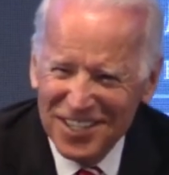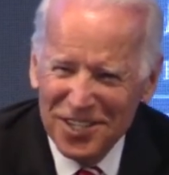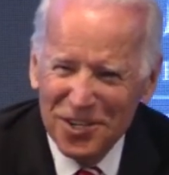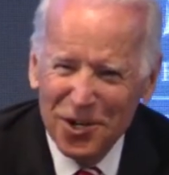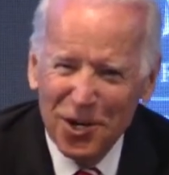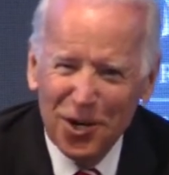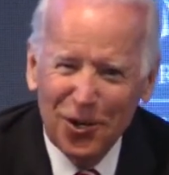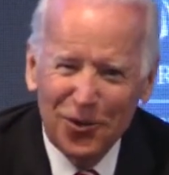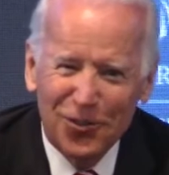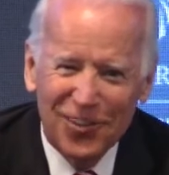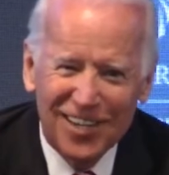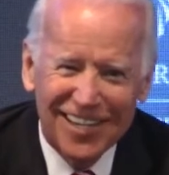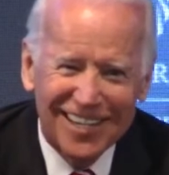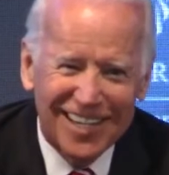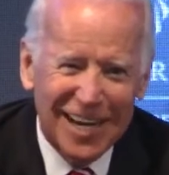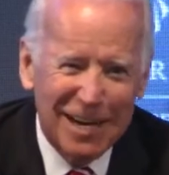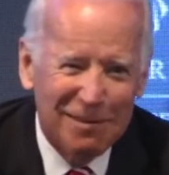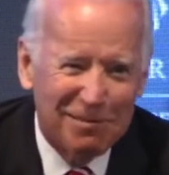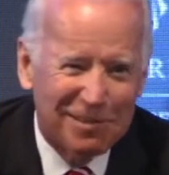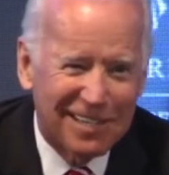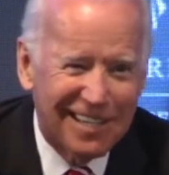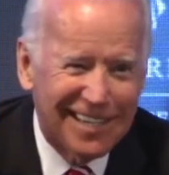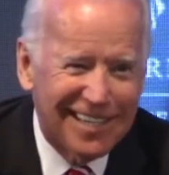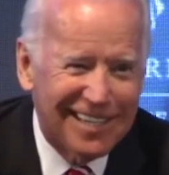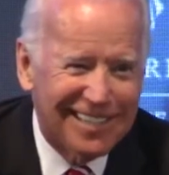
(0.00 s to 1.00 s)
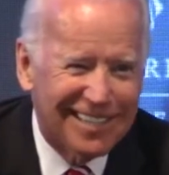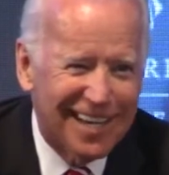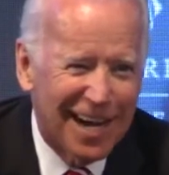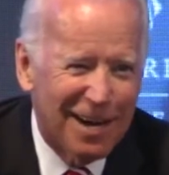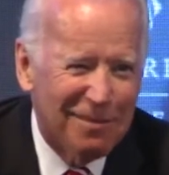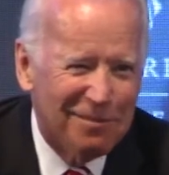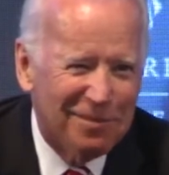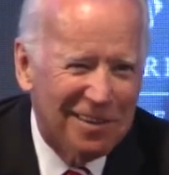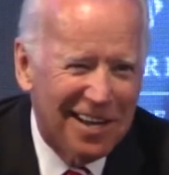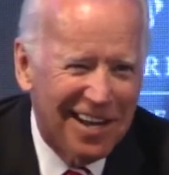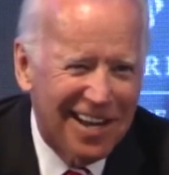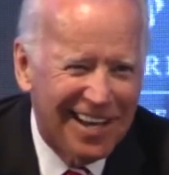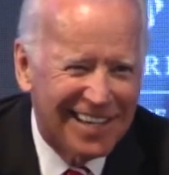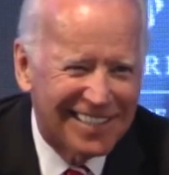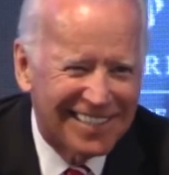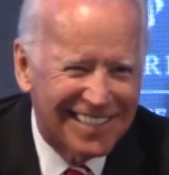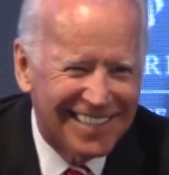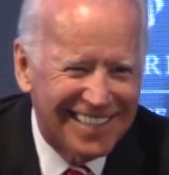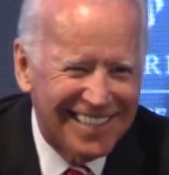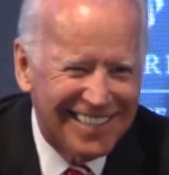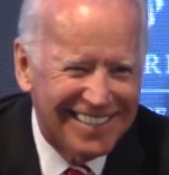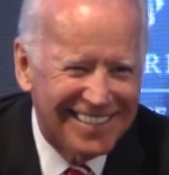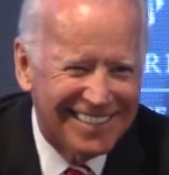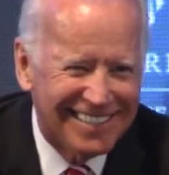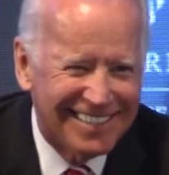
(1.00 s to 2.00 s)
You all think I'm kidding. I'm not
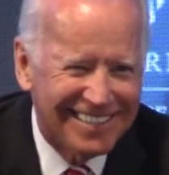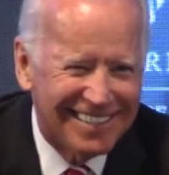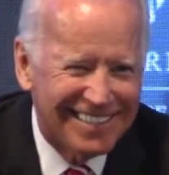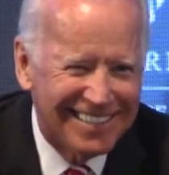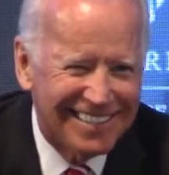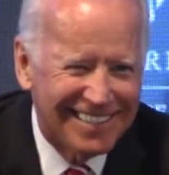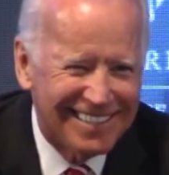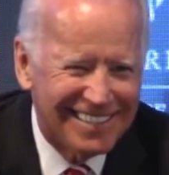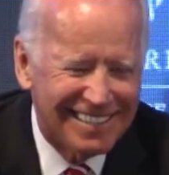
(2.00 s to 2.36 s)
kidding.